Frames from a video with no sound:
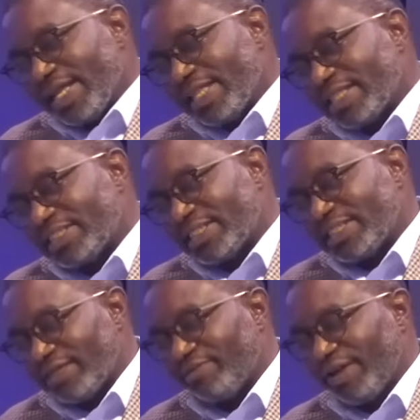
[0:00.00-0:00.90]
this
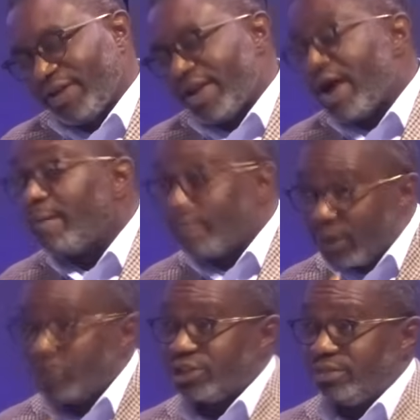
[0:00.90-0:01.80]
is even
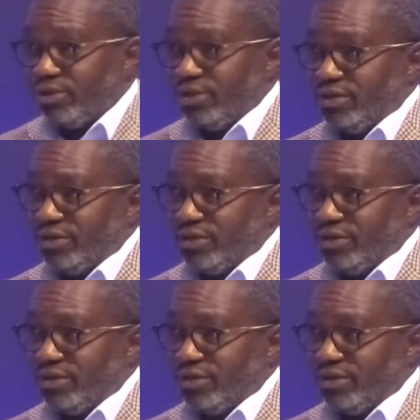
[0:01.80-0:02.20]
possible.